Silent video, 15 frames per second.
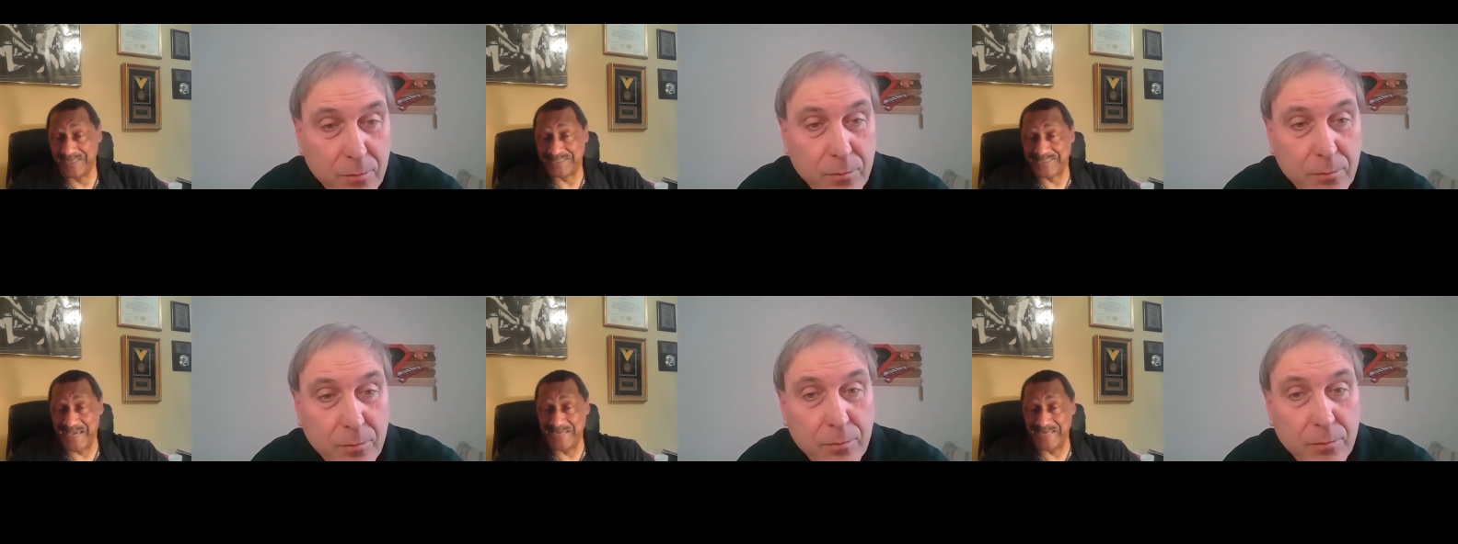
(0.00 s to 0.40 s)

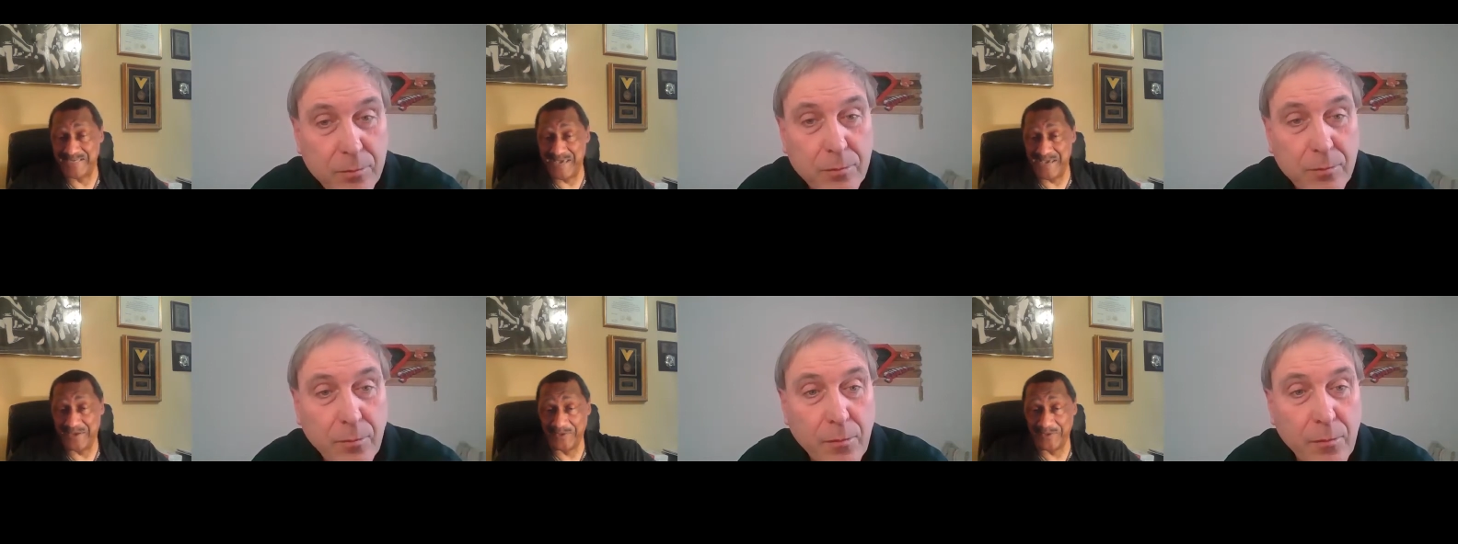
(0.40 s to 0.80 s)
Speaker 1: San
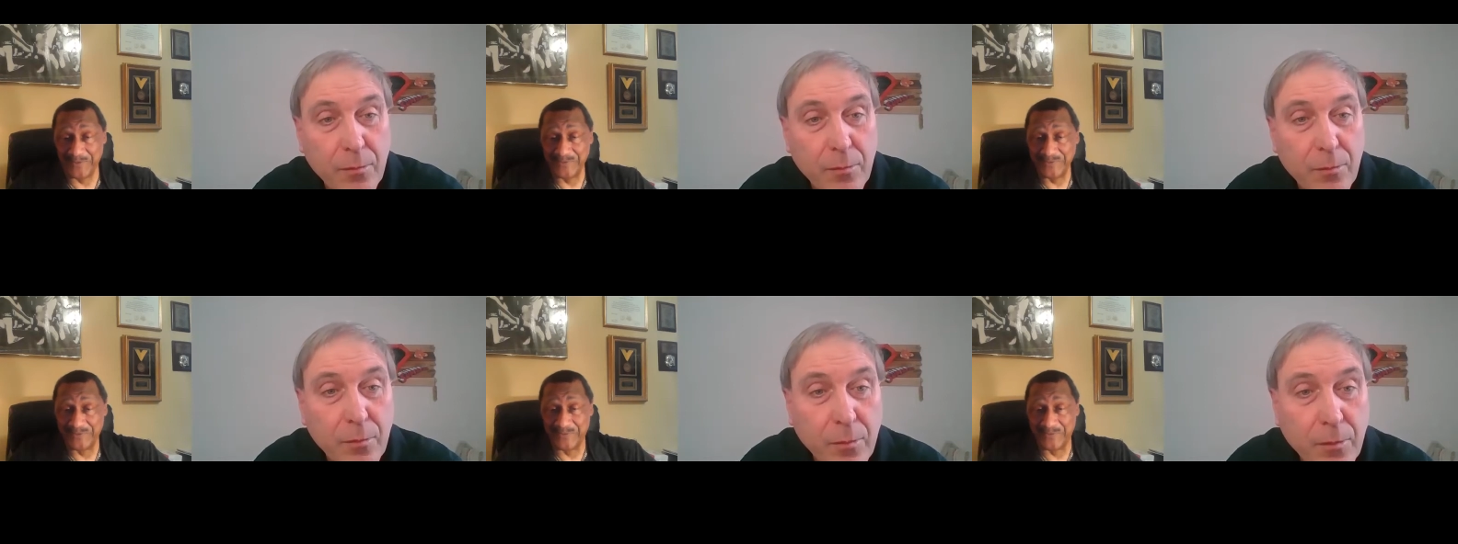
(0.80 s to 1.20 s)
Diego
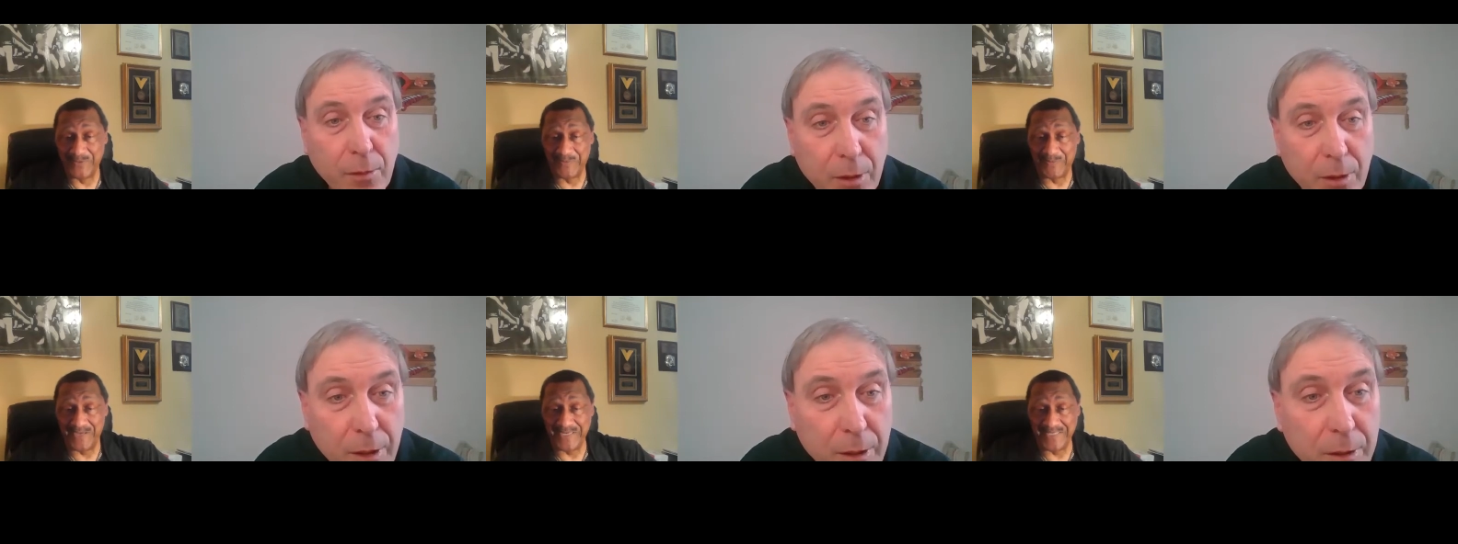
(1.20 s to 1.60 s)
where we
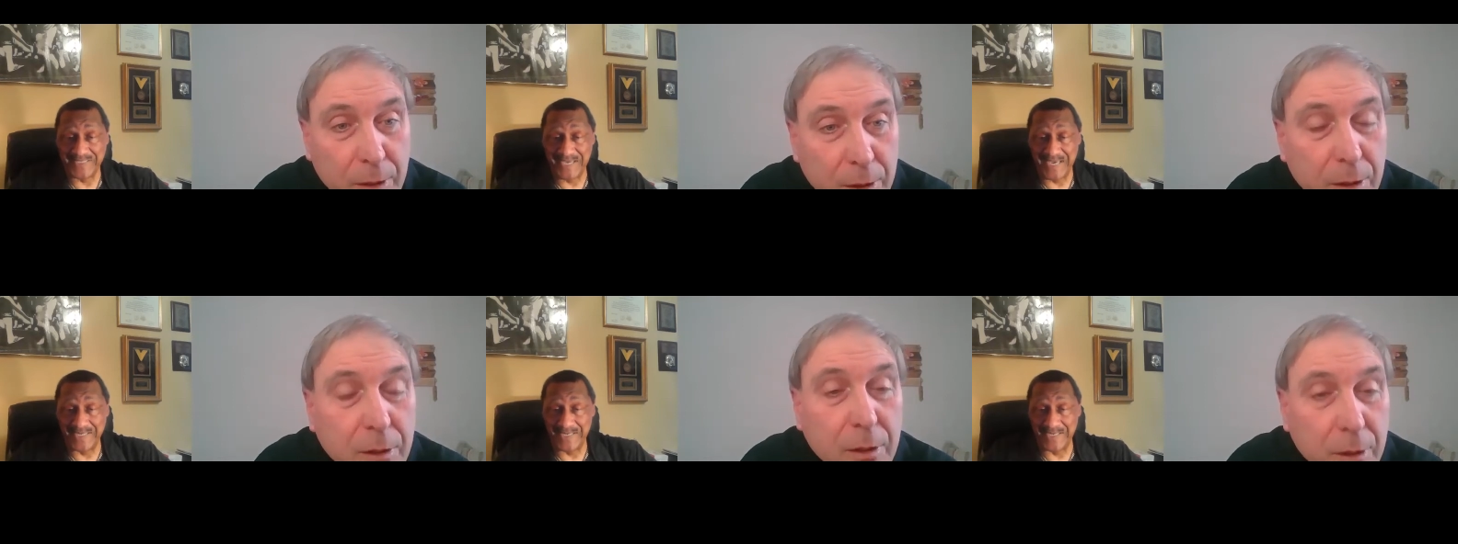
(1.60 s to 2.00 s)
played
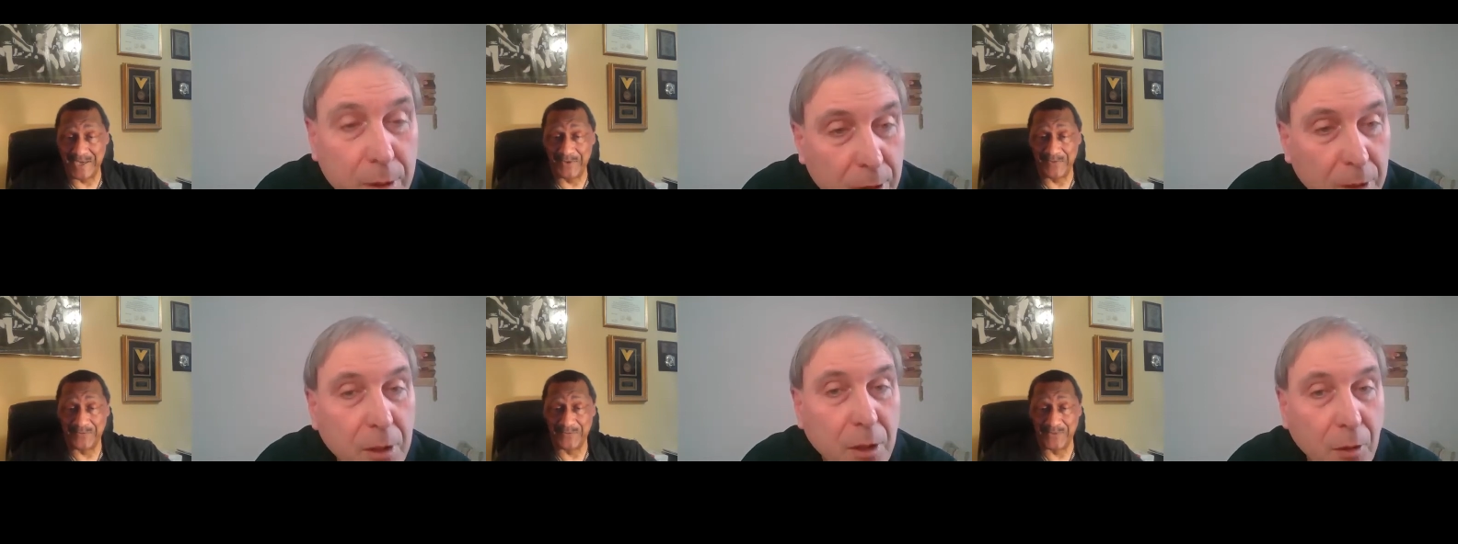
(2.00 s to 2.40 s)
San
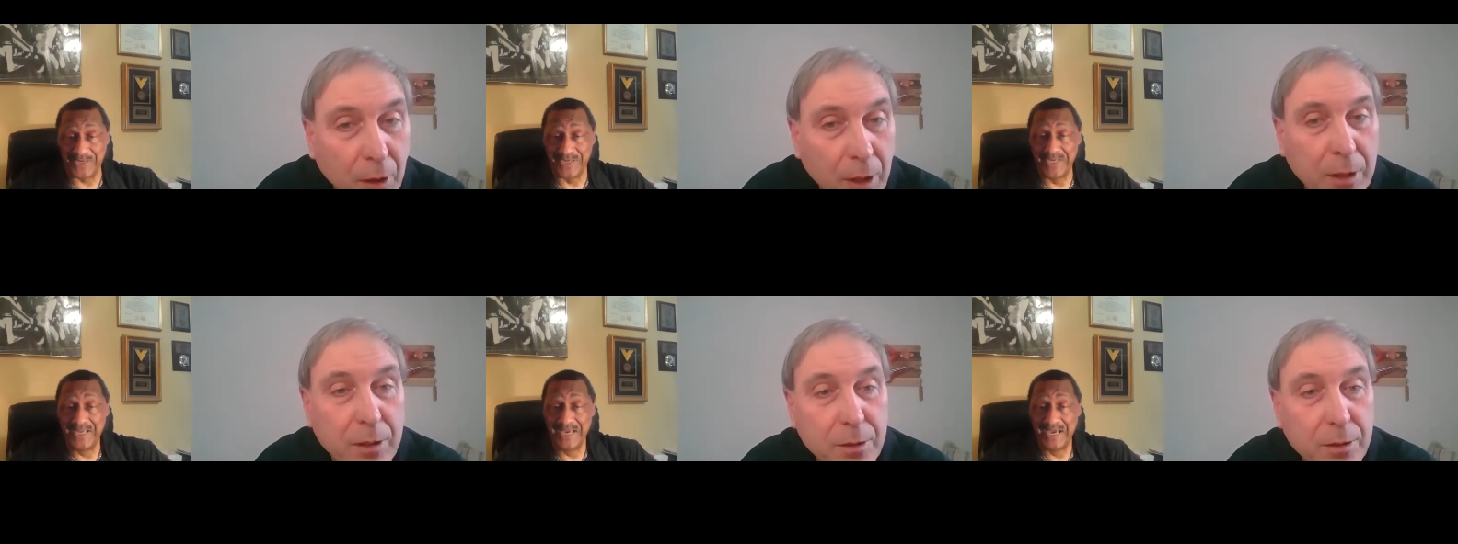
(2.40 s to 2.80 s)
Diego for
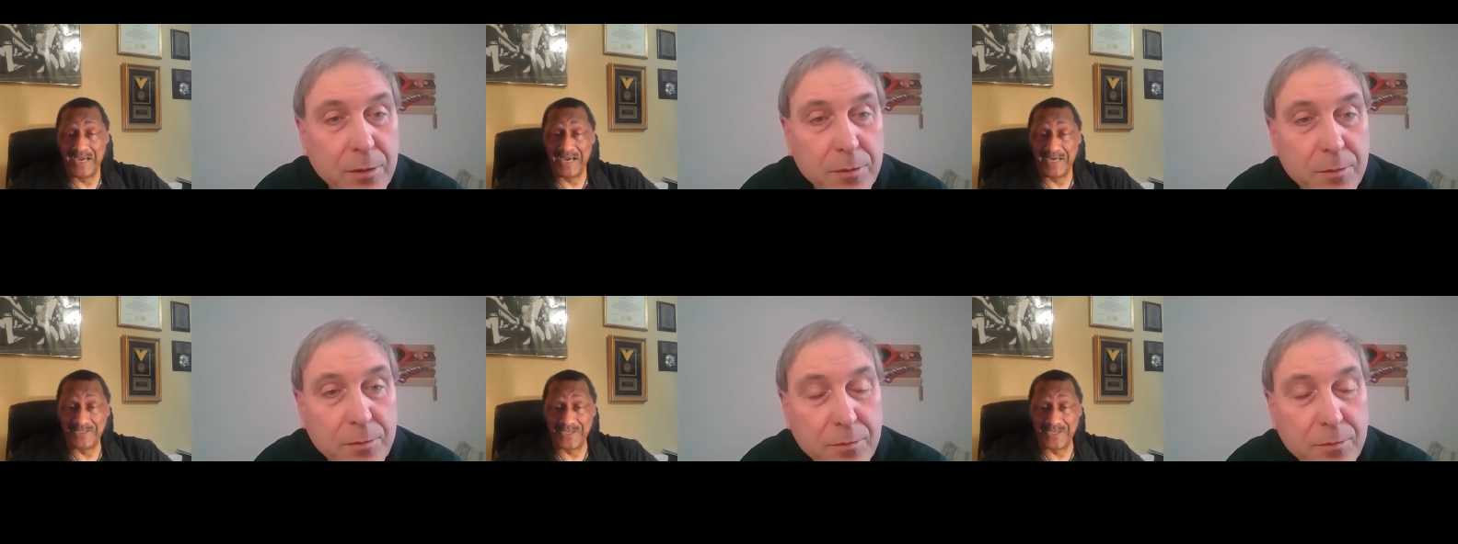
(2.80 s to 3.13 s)
the uh,